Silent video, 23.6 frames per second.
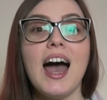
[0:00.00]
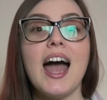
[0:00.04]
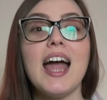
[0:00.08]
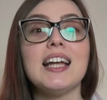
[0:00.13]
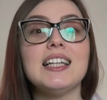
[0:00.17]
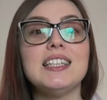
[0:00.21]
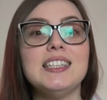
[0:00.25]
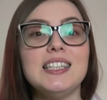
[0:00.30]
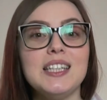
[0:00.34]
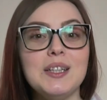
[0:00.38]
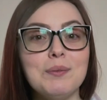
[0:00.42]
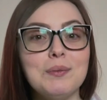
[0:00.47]

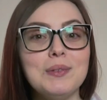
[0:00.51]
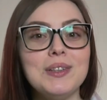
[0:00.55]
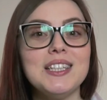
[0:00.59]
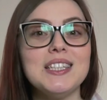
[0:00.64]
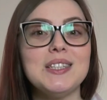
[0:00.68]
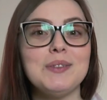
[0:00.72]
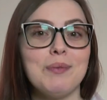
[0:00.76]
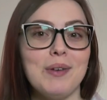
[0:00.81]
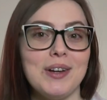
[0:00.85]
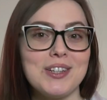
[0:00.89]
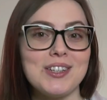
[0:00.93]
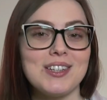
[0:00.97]
I deeply
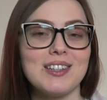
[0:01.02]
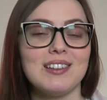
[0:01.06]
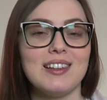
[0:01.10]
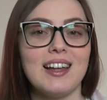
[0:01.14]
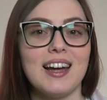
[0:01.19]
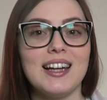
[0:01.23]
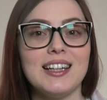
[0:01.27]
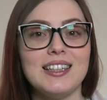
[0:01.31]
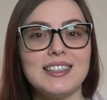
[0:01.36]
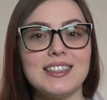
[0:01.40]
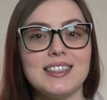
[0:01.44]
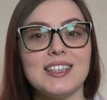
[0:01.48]

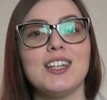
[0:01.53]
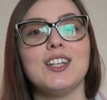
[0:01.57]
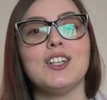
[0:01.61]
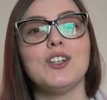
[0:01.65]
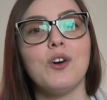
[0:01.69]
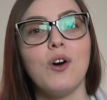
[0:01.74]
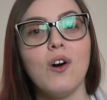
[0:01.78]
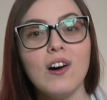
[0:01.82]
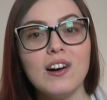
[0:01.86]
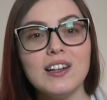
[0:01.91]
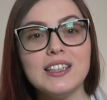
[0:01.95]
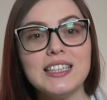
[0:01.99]
specialize
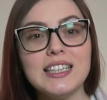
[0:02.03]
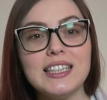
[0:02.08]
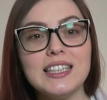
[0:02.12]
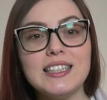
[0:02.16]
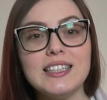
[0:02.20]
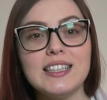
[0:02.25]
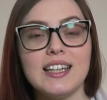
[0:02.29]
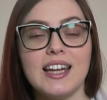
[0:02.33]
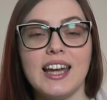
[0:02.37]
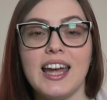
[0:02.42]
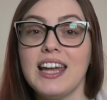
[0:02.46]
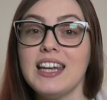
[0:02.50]
in
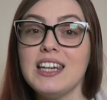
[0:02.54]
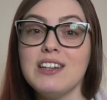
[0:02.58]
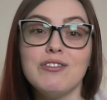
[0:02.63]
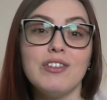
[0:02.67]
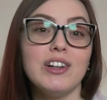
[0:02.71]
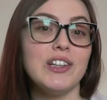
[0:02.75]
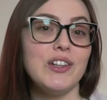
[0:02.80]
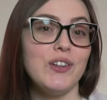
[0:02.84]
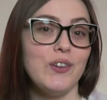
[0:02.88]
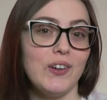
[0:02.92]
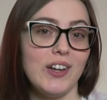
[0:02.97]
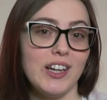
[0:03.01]
audit and
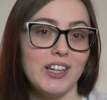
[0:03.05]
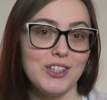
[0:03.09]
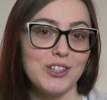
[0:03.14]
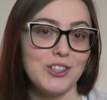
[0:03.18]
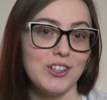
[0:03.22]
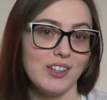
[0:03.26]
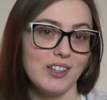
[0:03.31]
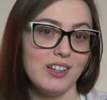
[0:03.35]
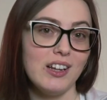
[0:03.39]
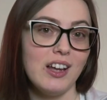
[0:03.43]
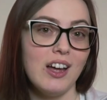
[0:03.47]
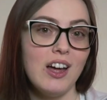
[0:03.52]

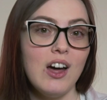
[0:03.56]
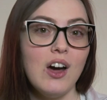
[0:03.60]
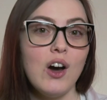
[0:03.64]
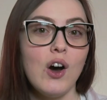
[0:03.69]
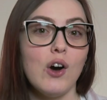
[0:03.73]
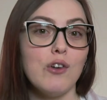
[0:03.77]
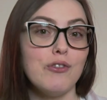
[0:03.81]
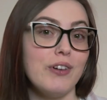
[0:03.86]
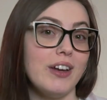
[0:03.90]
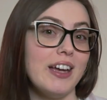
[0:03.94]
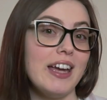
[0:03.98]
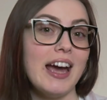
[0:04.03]
evaluation
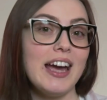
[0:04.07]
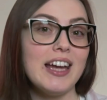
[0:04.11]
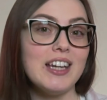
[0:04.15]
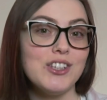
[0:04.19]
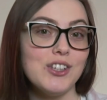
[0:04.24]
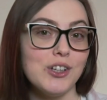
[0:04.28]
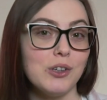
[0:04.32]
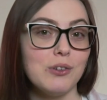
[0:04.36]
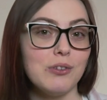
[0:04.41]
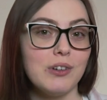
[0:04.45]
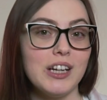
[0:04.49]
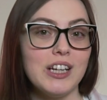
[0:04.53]
of AI
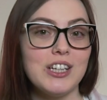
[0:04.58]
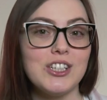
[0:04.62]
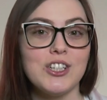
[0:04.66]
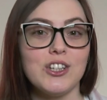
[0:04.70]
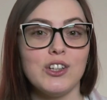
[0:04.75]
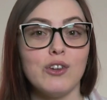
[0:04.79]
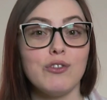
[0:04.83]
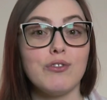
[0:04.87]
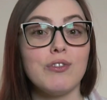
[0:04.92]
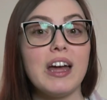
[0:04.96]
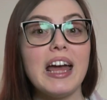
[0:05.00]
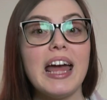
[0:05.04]

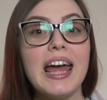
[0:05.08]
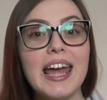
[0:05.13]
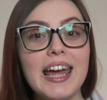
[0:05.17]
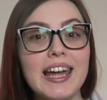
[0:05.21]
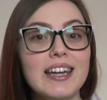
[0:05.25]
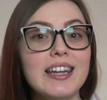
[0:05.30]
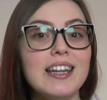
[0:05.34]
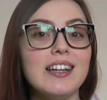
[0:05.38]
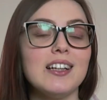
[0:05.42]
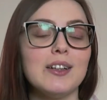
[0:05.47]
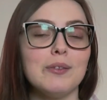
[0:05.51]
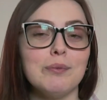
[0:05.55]
integration of
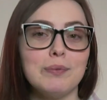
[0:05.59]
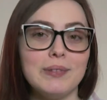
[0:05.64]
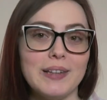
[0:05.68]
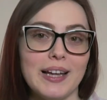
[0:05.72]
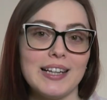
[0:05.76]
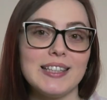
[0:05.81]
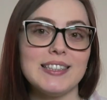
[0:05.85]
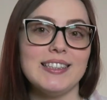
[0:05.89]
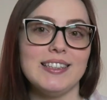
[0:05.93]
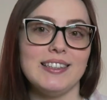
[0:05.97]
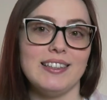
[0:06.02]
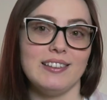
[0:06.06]
any
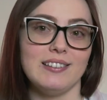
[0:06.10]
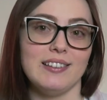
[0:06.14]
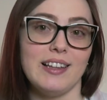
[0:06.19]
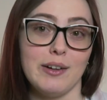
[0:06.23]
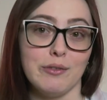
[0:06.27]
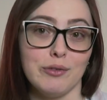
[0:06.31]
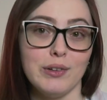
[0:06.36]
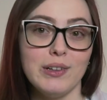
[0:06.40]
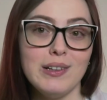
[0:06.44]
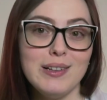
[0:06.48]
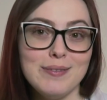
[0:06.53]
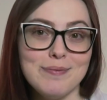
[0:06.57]
complexity
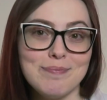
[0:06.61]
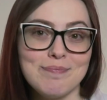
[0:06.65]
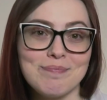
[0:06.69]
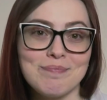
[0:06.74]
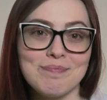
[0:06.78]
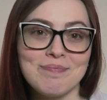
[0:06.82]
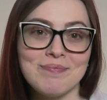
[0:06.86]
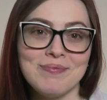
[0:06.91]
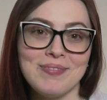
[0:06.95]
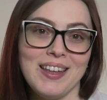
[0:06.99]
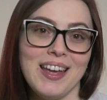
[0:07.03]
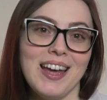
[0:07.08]
level.
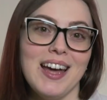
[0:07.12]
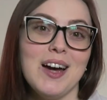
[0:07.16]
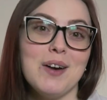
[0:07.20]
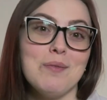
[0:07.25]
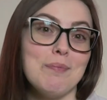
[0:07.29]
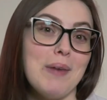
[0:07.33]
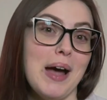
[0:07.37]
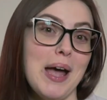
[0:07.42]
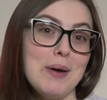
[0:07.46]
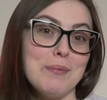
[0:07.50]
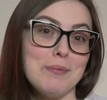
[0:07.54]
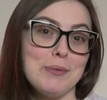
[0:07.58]

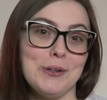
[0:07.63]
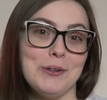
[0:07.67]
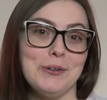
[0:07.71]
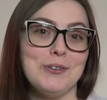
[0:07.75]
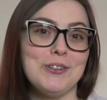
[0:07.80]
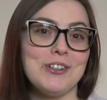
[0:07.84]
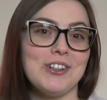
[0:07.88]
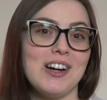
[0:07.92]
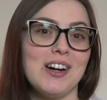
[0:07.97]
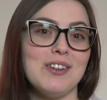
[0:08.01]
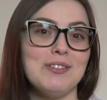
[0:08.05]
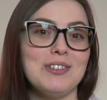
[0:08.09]
My
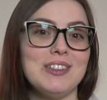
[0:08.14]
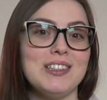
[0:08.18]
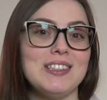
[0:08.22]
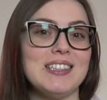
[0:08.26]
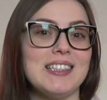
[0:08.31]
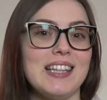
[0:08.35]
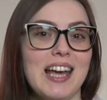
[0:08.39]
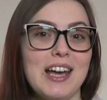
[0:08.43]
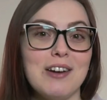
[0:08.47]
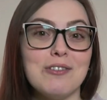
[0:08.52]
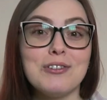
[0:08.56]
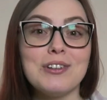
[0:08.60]
approach
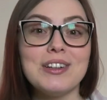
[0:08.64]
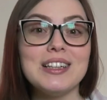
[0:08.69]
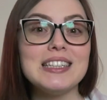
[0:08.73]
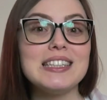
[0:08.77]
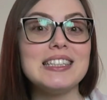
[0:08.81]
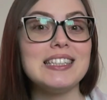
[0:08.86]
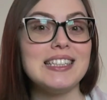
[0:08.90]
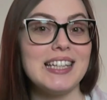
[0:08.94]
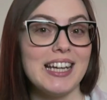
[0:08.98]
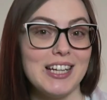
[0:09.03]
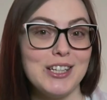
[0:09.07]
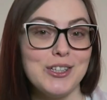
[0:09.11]
covers every
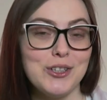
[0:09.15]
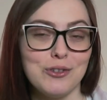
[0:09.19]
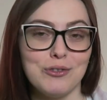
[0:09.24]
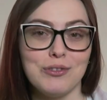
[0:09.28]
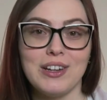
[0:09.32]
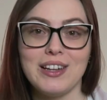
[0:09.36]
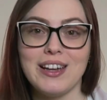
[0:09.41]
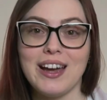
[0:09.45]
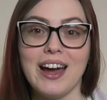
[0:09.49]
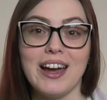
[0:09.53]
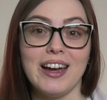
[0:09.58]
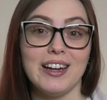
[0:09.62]
stage of
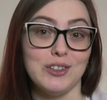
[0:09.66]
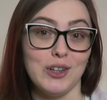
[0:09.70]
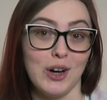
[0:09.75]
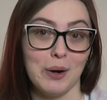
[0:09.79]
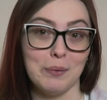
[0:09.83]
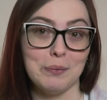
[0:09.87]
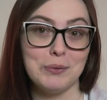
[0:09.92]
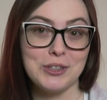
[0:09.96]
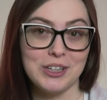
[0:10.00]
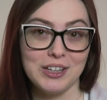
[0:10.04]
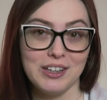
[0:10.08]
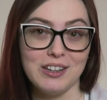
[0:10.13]
AI
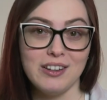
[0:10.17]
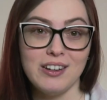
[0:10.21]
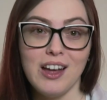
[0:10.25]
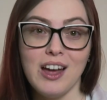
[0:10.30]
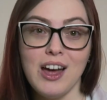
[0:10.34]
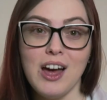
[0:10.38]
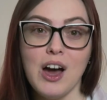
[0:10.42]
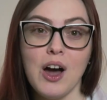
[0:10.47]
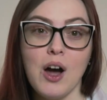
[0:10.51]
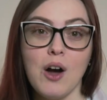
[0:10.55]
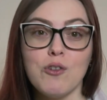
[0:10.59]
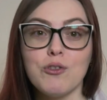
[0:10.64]
adoption,
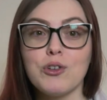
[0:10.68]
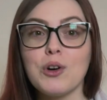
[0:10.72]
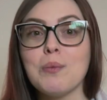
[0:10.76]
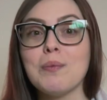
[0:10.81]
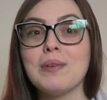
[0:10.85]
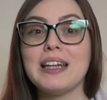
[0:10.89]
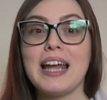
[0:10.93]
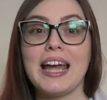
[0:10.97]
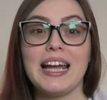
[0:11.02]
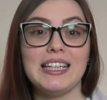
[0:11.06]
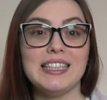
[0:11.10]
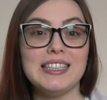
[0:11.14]

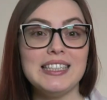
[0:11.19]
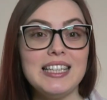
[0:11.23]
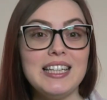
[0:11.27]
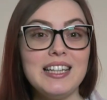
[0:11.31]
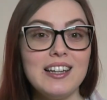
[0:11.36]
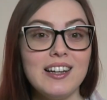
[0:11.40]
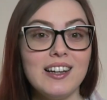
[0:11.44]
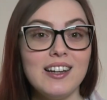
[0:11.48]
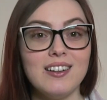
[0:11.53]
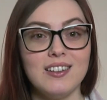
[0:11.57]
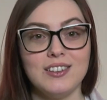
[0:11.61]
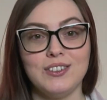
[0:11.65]
from an
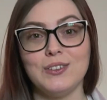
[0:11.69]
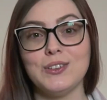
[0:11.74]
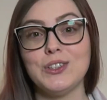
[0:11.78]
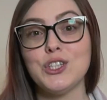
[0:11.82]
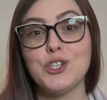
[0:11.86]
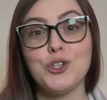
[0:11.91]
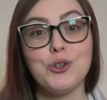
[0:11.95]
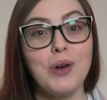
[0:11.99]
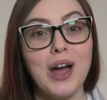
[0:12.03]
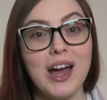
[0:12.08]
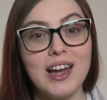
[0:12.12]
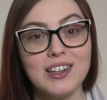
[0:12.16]
idea to
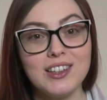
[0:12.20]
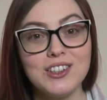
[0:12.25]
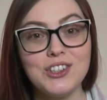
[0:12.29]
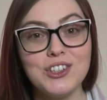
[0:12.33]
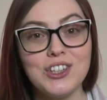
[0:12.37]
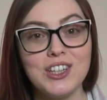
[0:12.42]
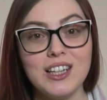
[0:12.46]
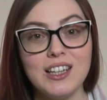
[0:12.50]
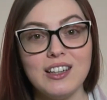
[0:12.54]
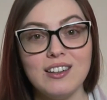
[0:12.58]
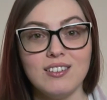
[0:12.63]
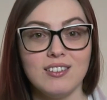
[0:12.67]

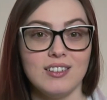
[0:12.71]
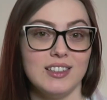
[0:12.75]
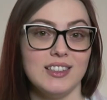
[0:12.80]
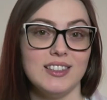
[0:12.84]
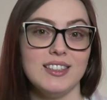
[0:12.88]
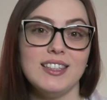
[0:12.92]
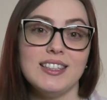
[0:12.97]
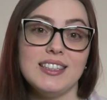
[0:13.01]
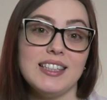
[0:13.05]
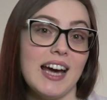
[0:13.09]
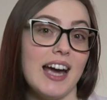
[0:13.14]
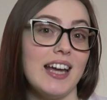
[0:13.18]
strategy,
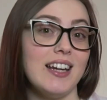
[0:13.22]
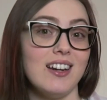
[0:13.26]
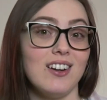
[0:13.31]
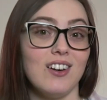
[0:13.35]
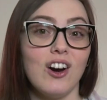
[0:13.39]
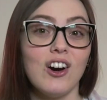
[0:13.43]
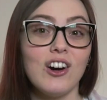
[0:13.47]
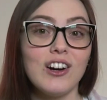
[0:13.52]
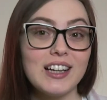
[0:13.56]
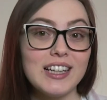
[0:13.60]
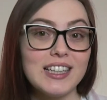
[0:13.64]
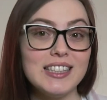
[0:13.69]
design
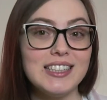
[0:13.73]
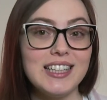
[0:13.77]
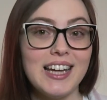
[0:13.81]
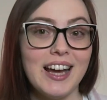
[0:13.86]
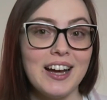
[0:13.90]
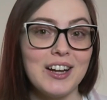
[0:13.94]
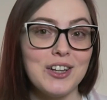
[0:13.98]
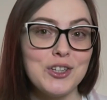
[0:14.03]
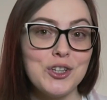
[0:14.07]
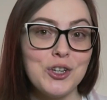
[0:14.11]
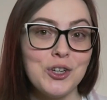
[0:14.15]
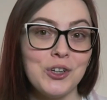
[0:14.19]
and
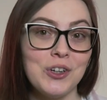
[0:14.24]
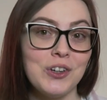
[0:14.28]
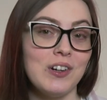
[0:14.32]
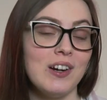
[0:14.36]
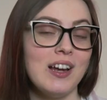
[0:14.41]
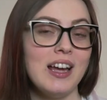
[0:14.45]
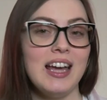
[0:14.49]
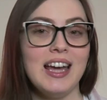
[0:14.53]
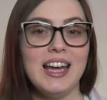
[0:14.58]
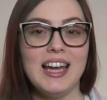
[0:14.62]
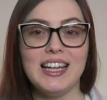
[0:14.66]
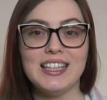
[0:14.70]

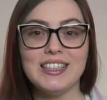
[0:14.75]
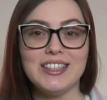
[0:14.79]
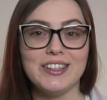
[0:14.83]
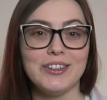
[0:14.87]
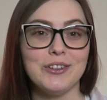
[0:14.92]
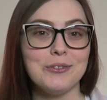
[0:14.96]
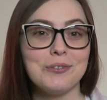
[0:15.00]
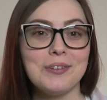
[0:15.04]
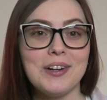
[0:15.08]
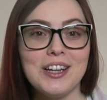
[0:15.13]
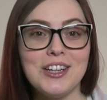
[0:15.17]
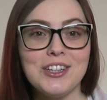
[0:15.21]
architecture,
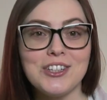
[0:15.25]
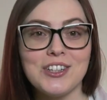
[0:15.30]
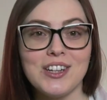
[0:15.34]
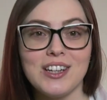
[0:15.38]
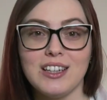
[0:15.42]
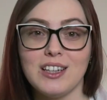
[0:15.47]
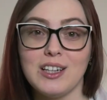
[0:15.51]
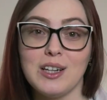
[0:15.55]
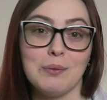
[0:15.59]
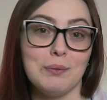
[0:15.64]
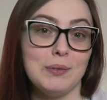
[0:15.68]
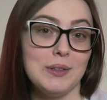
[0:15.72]

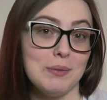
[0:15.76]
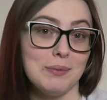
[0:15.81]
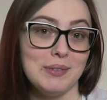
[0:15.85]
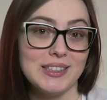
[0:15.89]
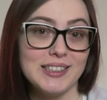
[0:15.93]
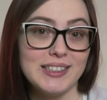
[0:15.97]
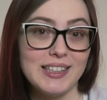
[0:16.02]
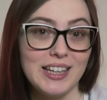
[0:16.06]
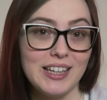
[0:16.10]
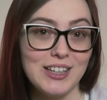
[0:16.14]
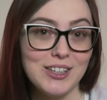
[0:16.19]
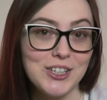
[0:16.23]
integration and
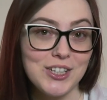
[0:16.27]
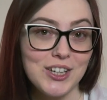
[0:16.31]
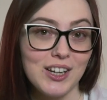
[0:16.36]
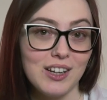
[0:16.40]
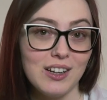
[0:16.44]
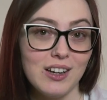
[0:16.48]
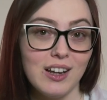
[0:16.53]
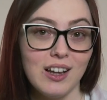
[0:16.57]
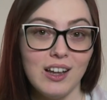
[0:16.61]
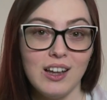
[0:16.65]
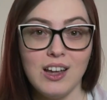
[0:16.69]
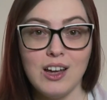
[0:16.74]

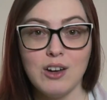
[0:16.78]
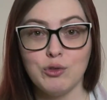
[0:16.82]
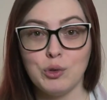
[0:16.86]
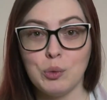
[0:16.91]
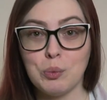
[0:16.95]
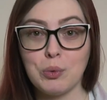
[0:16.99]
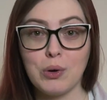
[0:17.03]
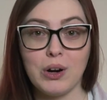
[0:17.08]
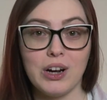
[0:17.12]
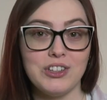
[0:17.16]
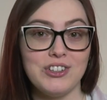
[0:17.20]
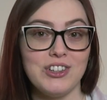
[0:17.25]
optimization
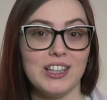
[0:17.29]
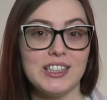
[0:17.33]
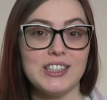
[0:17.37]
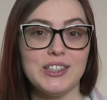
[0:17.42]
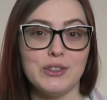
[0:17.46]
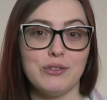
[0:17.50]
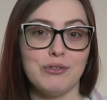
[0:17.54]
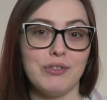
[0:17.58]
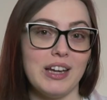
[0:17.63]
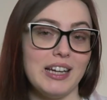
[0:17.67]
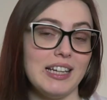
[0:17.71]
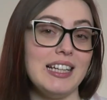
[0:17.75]
for
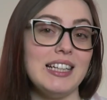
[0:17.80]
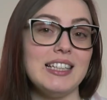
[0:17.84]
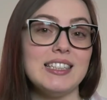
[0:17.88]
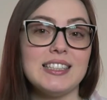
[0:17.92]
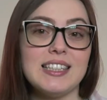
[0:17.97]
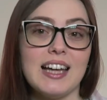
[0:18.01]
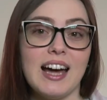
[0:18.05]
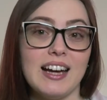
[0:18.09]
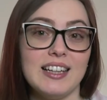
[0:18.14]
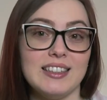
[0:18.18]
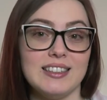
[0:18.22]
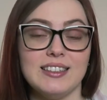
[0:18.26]
projects of any
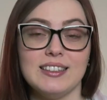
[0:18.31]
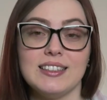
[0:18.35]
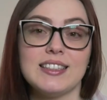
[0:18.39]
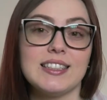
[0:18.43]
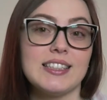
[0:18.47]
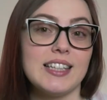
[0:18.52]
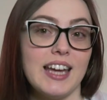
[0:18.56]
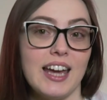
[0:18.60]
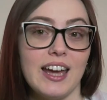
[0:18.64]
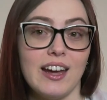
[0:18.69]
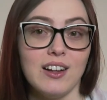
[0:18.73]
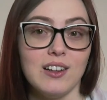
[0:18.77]
size and
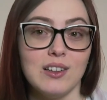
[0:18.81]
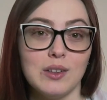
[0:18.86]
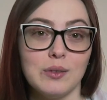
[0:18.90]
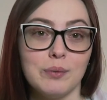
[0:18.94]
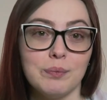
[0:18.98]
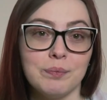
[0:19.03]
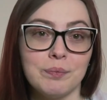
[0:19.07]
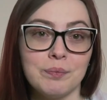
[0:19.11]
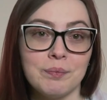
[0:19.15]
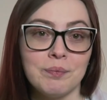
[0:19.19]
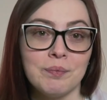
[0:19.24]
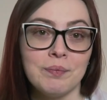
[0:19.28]
scale.